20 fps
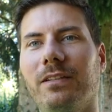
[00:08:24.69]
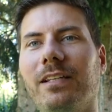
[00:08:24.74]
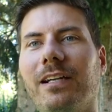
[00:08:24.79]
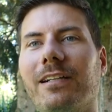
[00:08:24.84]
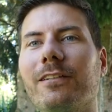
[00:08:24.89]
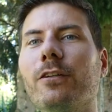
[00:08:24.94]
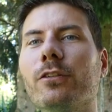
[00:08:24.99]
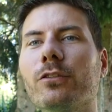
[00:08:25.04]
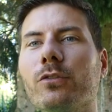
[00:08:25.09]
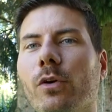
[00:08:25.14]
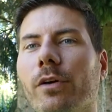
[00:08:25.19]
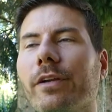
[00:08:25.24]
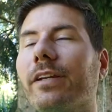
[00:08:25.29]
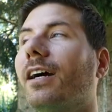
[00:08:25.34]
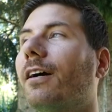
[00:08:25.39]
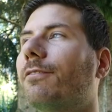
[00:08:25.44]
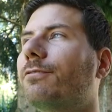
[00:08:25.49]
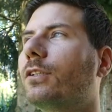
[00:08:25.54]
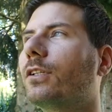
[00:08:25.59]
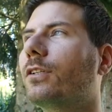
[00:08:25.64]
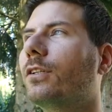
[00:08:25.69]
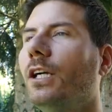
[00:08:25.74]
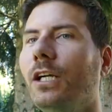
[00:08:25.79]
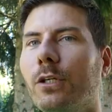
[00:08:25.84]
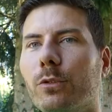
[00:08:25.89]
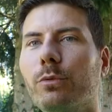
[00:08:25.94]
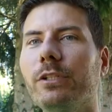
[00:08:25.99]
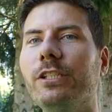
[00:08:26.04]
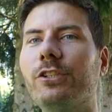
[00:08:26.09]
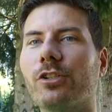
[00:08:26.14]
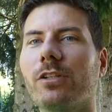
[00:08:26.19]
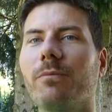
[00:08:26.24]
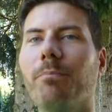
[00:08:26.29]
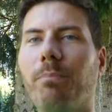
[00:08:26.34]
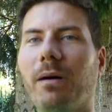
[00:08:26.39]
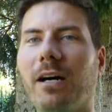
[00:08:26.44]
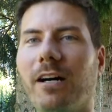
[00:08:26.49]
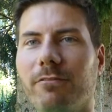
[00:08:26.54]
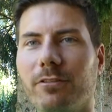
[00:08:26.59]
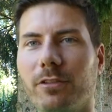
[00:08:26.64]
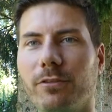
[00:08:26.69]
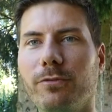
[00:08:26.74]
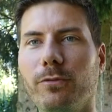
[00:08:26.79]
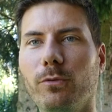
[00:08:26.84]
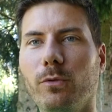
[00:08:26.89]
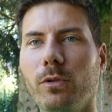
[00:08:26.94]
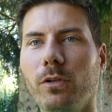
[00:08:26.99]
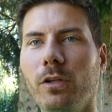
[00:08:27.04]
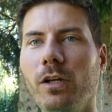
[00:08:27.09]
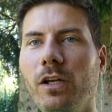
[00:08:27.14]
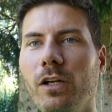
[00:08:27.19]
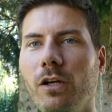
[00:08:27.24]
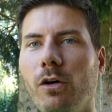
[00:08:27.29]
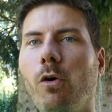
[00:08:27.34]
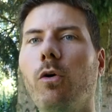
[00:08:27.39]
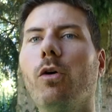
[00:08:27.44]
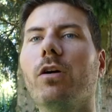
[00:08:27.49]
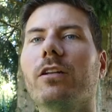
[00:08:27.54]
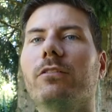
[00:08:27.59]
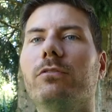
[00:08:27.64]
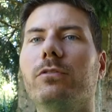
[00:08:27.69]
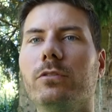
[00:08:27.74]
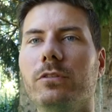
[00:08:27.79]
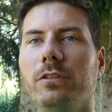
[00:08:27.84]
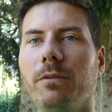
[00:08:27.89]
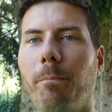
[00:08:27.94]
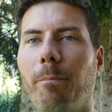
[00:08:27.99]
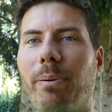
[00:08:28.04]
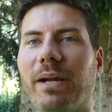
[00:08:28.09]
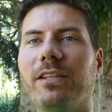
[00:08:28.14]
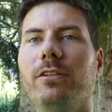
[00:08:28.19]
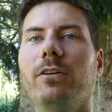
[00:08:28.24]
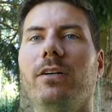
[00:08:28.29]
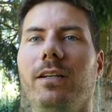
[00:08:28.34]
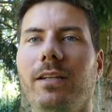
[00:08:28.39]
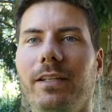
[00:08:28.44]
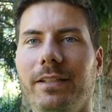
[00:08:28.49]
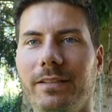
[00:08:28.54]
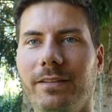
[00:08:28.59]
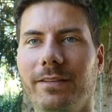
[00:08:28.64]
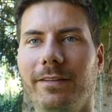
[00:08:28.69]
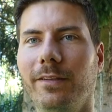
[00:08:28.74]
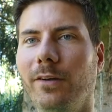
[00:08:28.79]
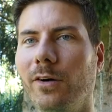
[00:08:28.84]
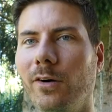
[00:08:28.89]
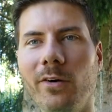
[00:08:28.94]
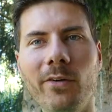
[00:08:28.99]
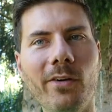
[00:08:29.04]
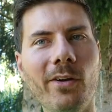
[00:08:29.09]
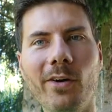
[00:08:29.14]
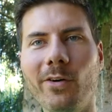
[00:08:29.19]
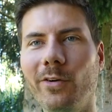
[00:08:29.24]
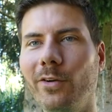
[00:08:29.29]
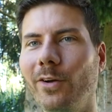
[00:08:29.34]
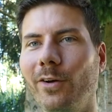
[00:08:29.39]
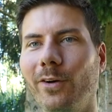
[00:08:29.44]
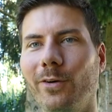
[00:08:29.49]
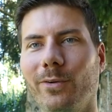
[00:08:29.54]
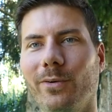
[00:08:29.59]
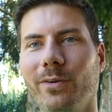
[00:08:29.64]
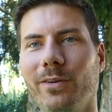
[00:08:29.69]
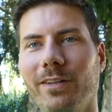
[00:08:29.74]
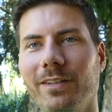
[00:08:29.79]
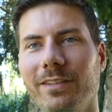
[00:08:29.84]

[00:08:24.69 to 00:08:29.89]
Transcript: They are not going after rich and powerful Hollywood pedo elite. No, no, no.